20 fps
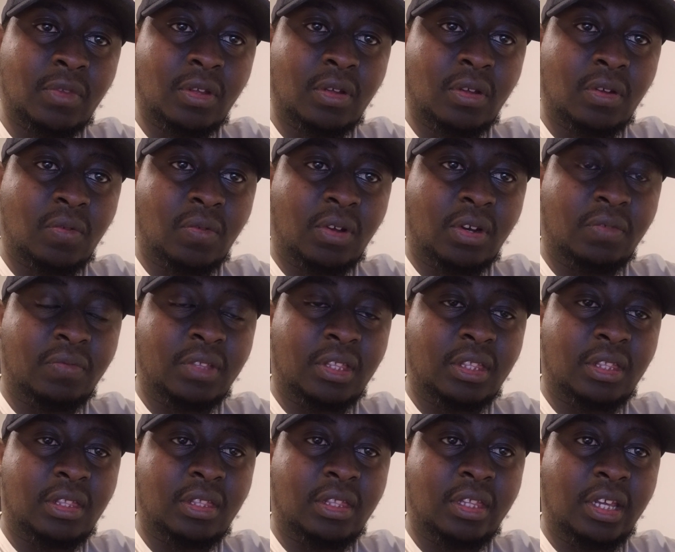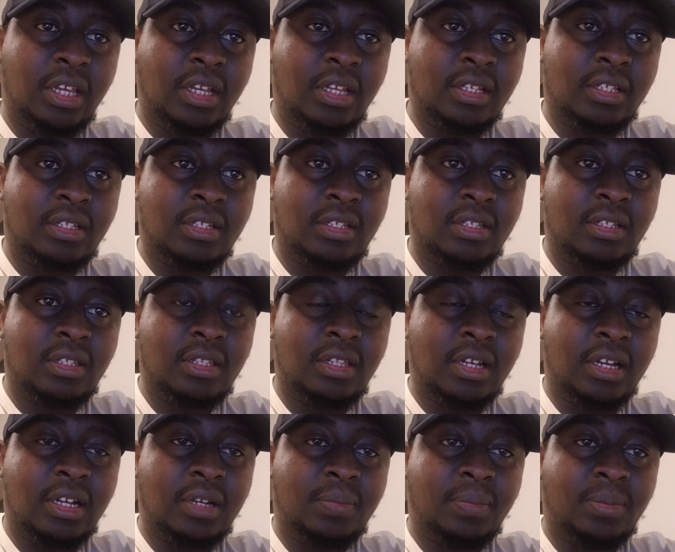One of the things
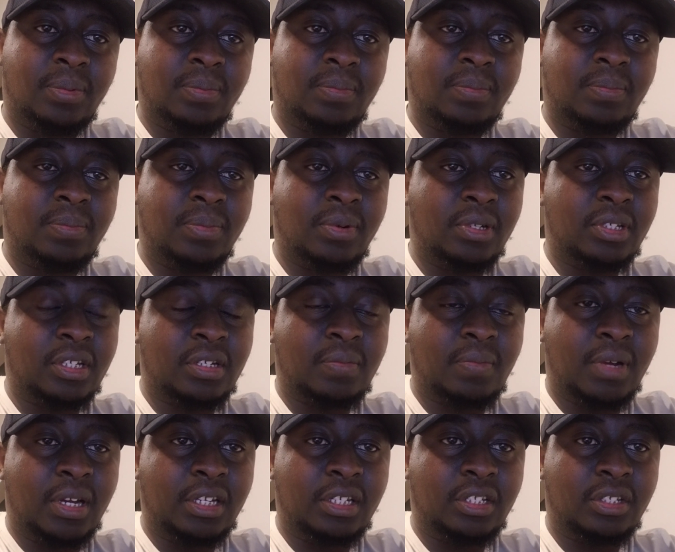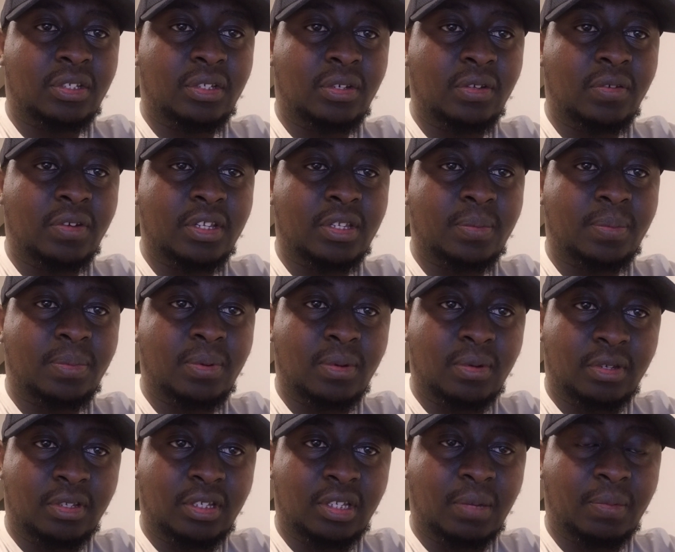that project managers do is
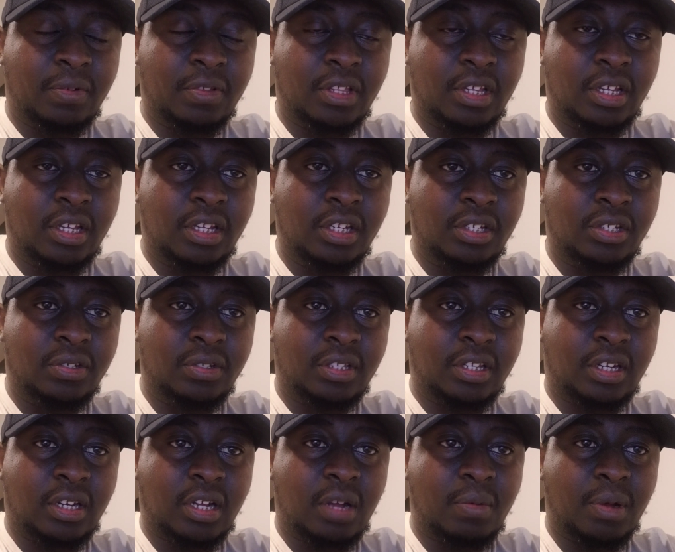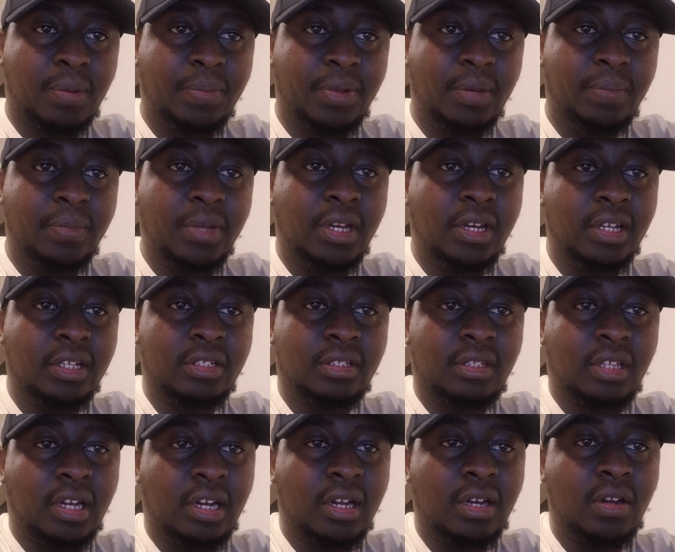put some of the issues that come up in meetings
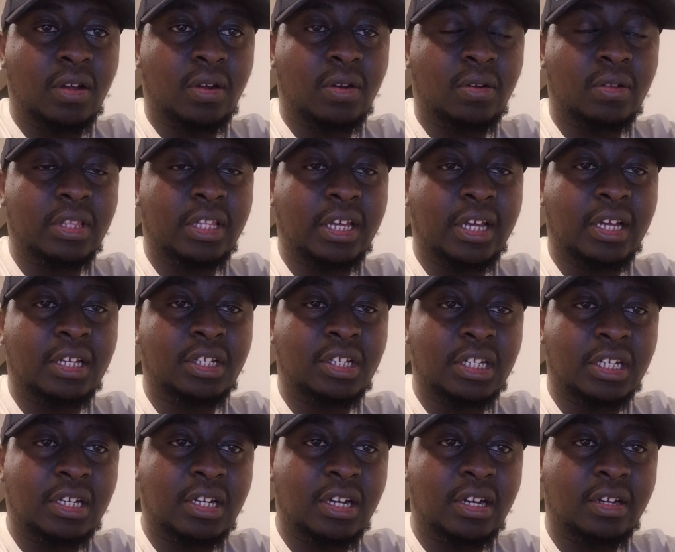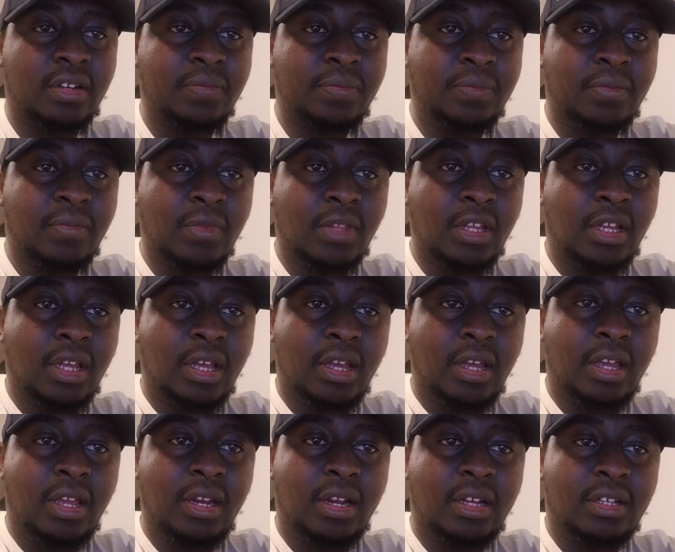that are not on the agenda
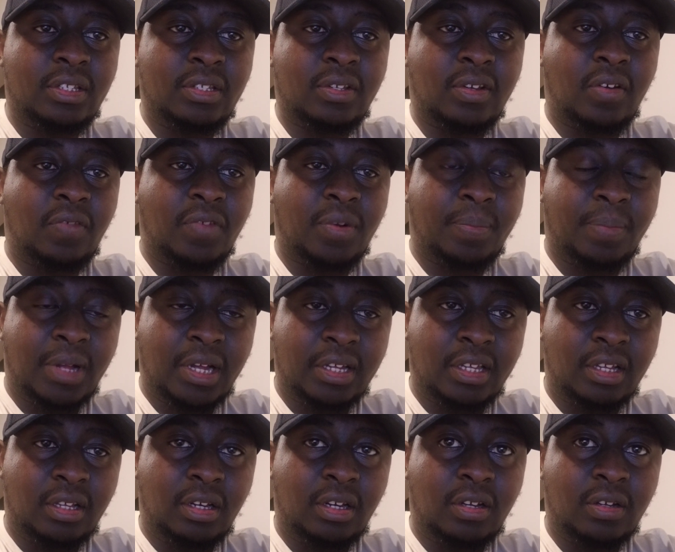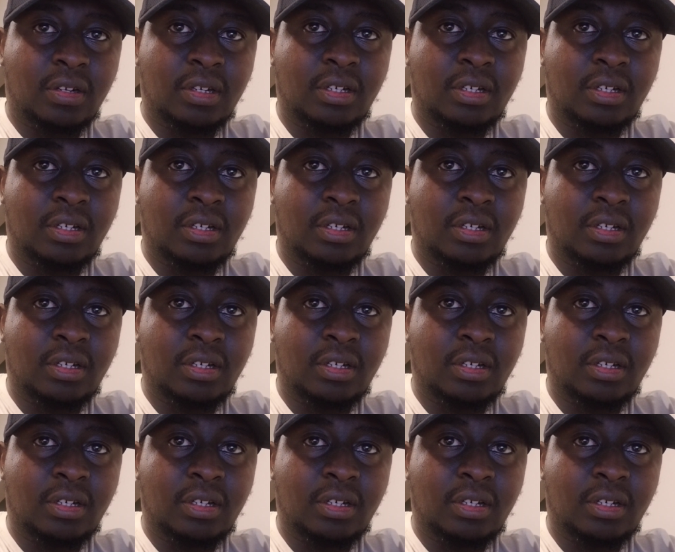in a sort of a parking lot.